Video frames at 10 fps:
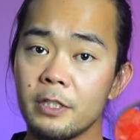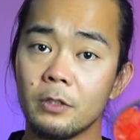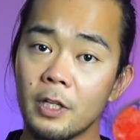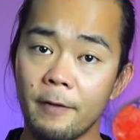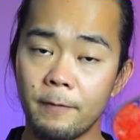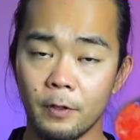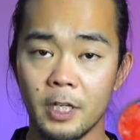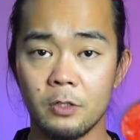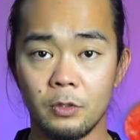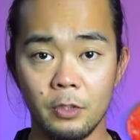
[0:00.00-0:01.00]
do not
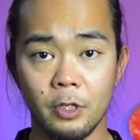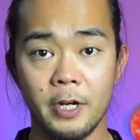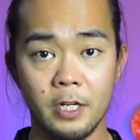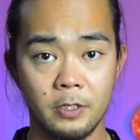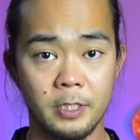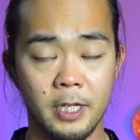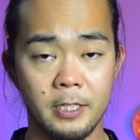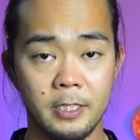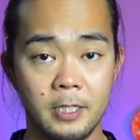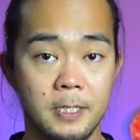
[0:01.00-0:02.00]
forget to do your
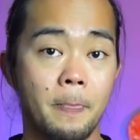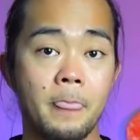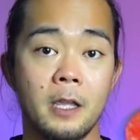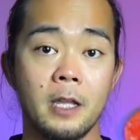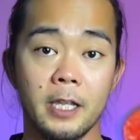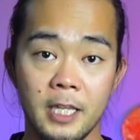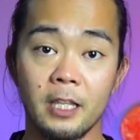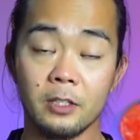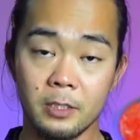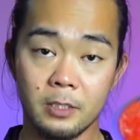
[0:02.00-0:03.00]
exercises.
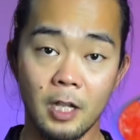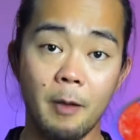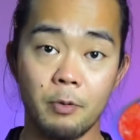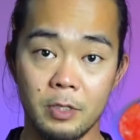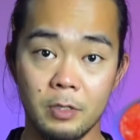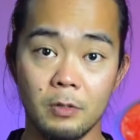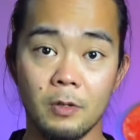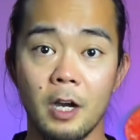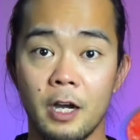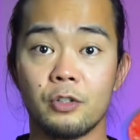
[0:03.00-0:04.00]
Again, stop when you
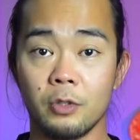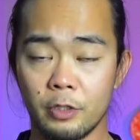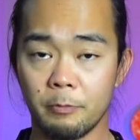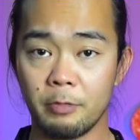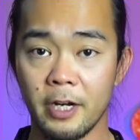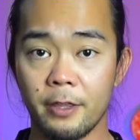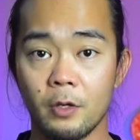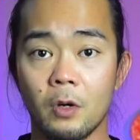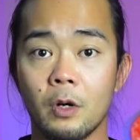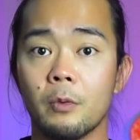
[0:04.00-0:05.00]
are short of breath
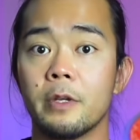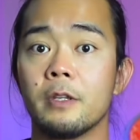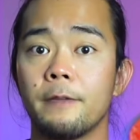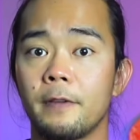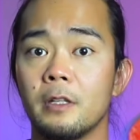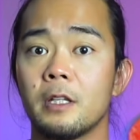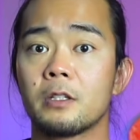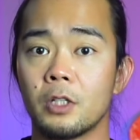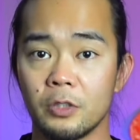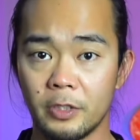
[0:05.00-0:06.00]
or when you feel
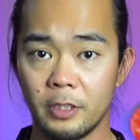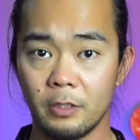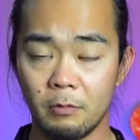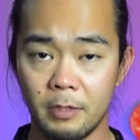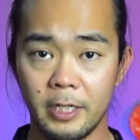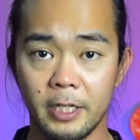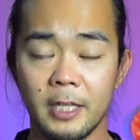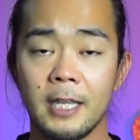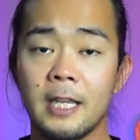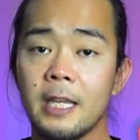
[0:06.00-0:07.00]
exhausted already.
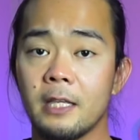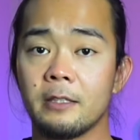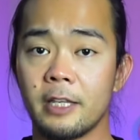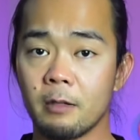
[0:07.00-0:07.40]
Take a